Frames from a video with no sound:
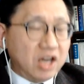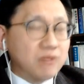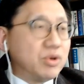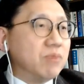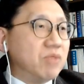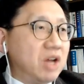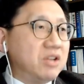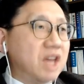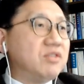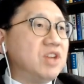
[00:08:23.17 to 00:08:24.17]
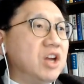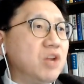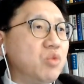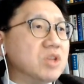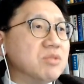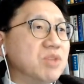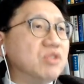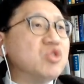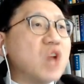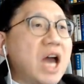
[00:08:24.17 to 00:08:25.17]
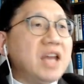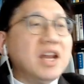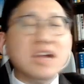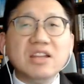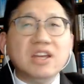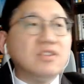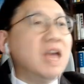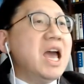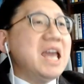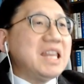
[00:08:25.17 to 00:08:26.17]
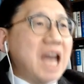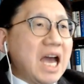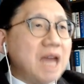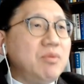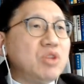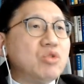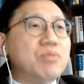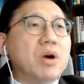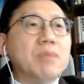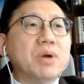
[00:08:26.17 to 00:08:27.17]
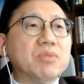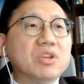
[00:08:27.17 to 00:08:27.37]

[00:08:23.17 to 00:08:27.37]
from next year, which means China needs timely to pump up the